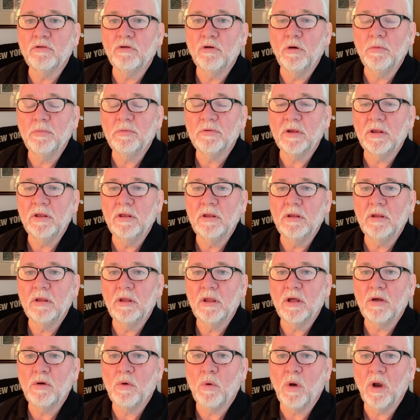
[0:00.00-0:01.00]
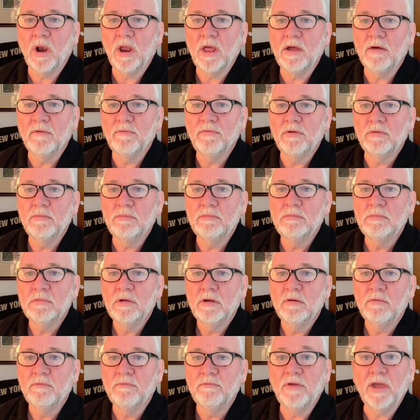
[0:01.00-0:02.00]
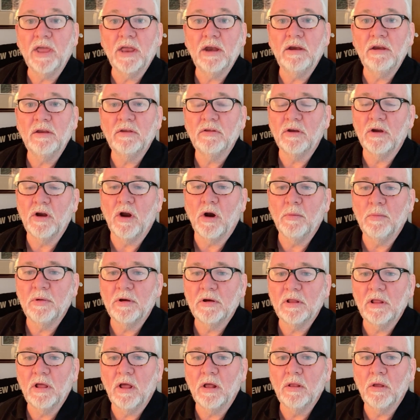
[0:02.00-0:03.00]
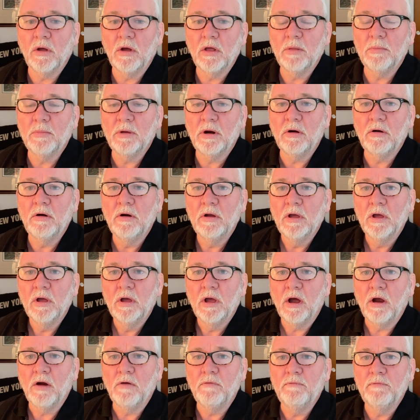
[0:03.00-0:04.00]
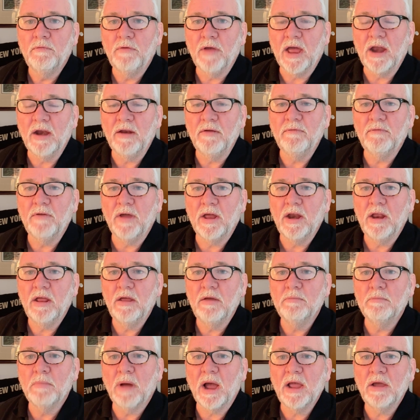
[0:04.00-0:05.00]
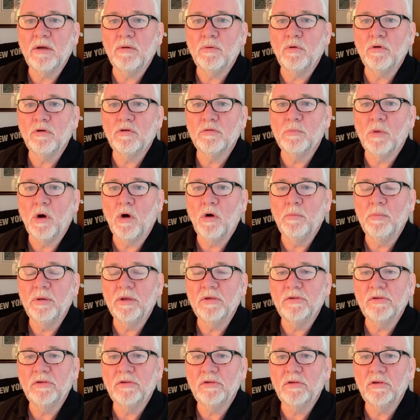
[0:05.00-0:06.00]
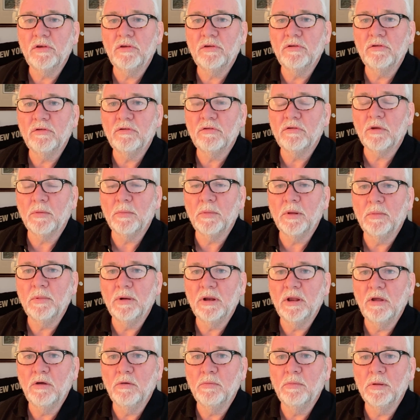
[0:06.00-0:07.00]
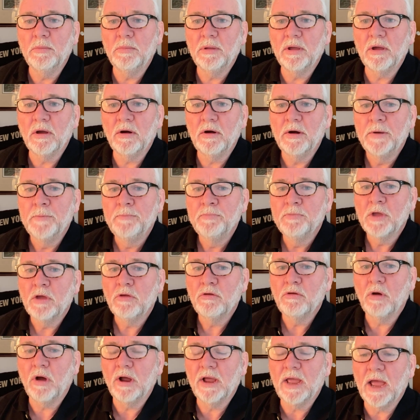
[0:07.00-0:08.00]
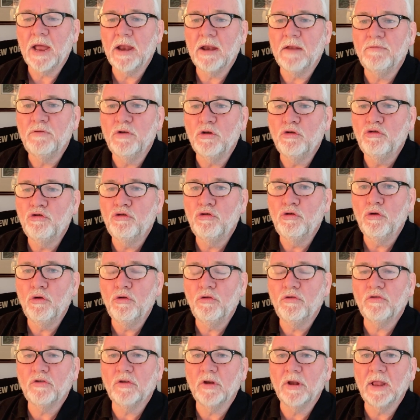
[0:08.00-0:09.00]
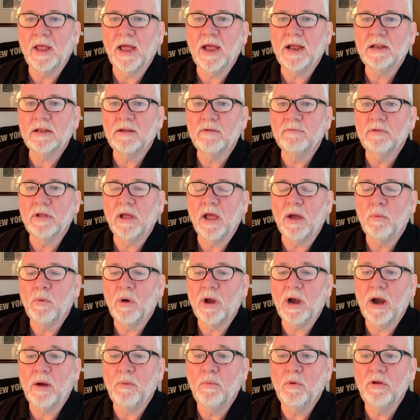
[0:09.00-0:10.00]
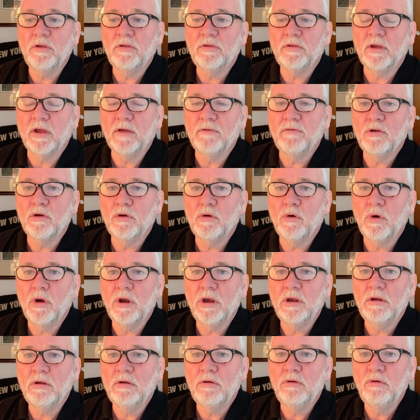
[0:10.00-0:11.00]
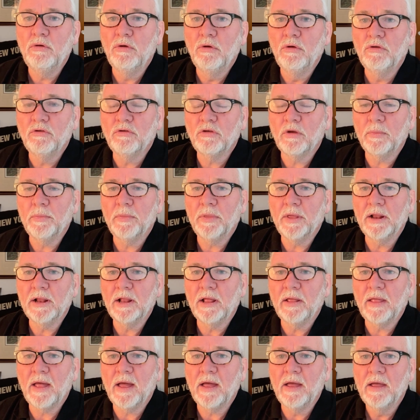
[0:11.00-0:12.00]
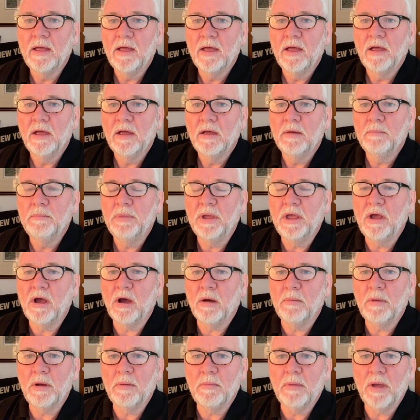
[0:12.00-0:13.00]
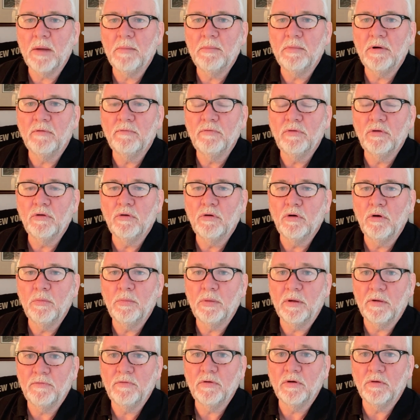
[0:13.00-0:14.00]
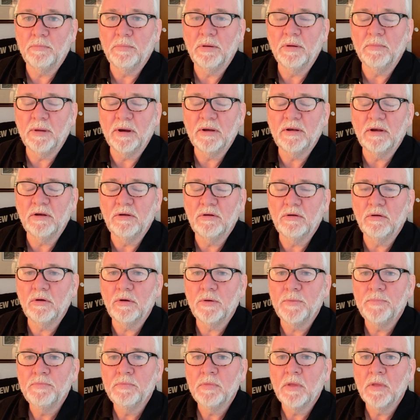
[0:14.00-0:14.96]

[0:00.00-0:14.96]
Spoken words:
groups, and the quality of them varies enormously. A lot of them are very, very micro small businesses, and some of them are a little bit bigger. So again, if you choose selectively, what I would say, if you're going to use something like that, become a member of the group if you're permitted to,